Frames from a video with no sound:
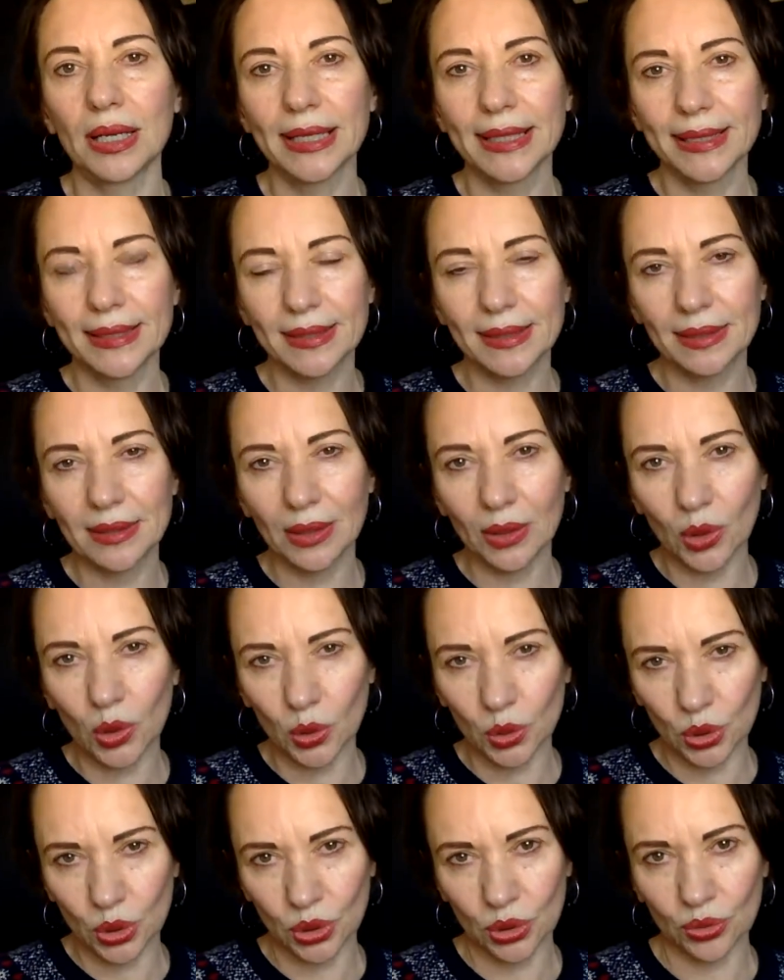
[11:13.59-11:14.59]

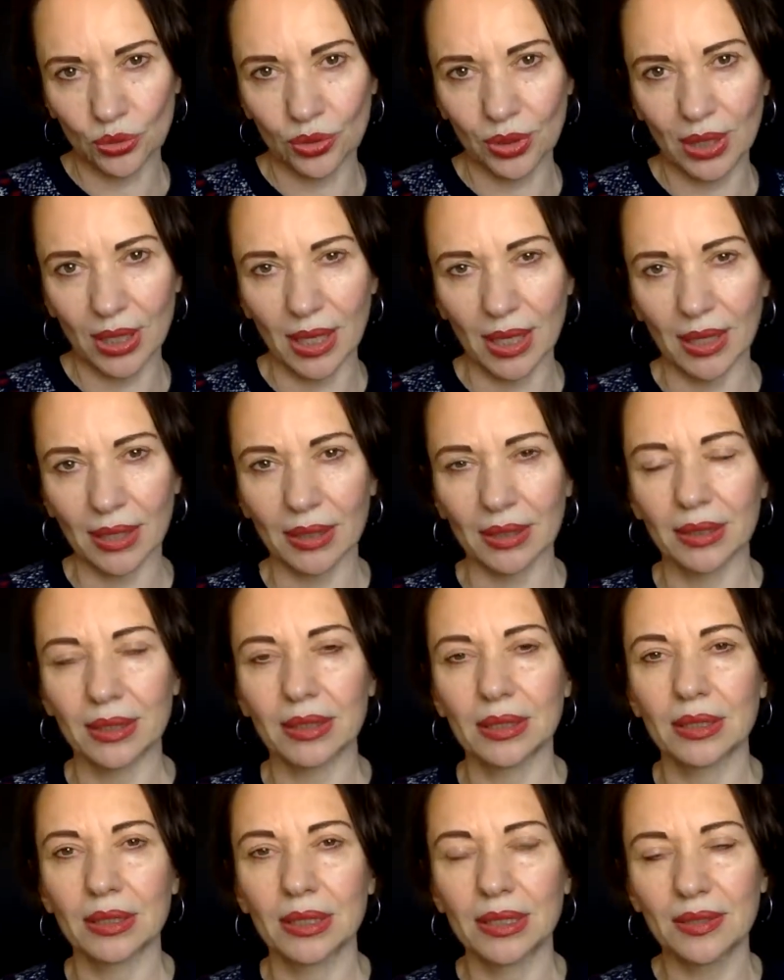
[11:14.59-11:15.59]
slow to
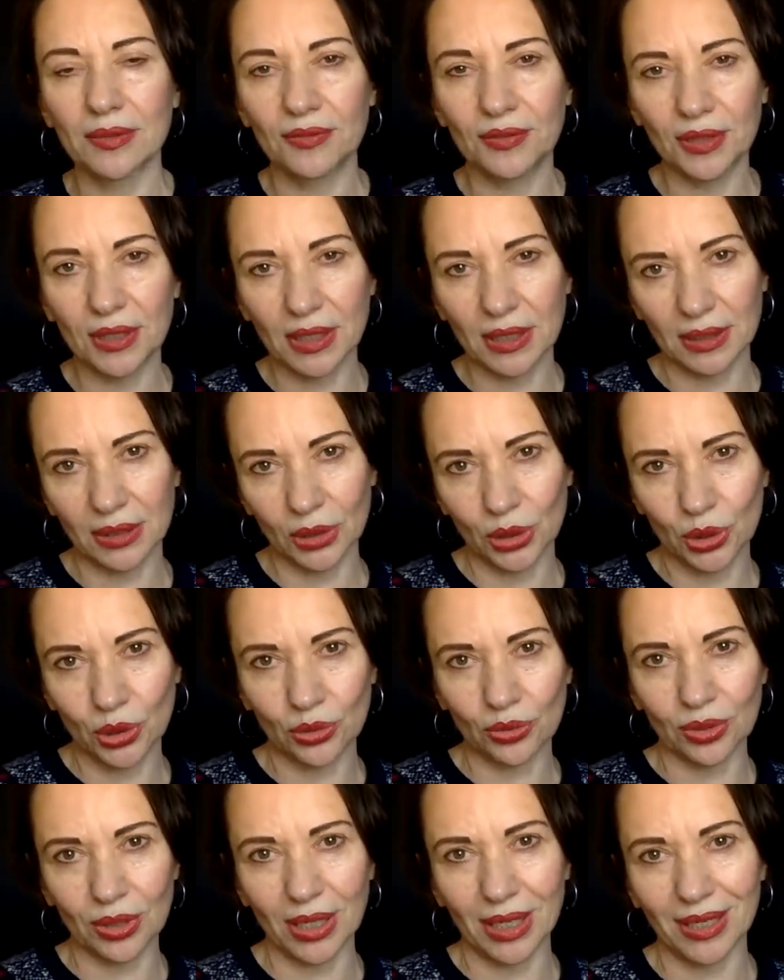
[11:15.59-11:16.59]
react, difficult to
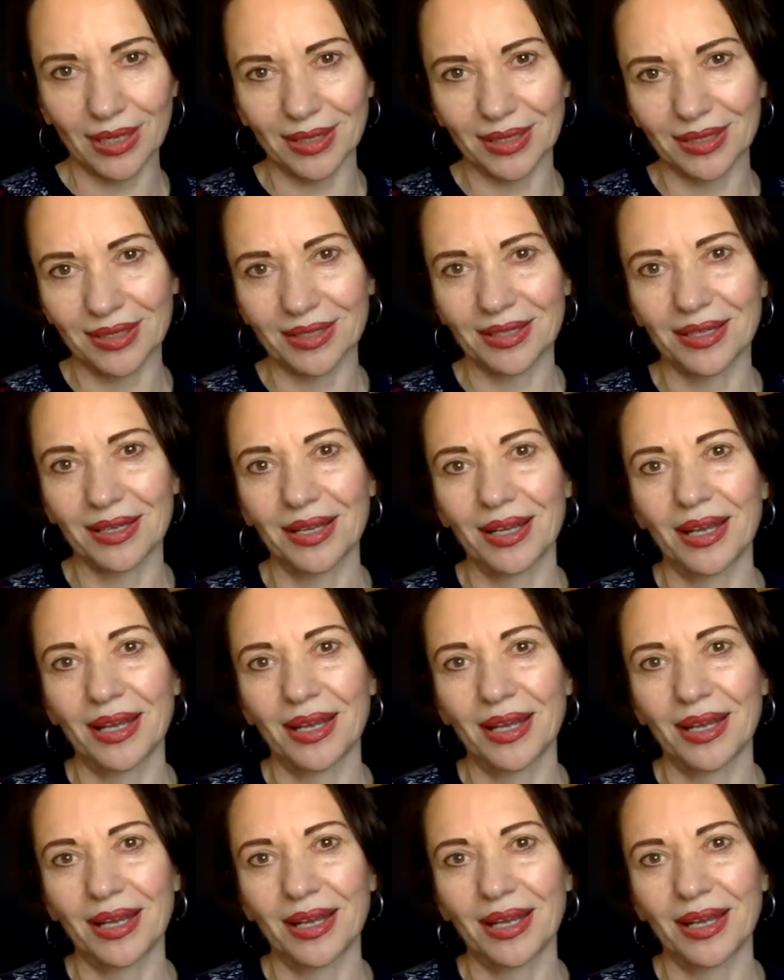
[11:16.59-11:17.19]
react.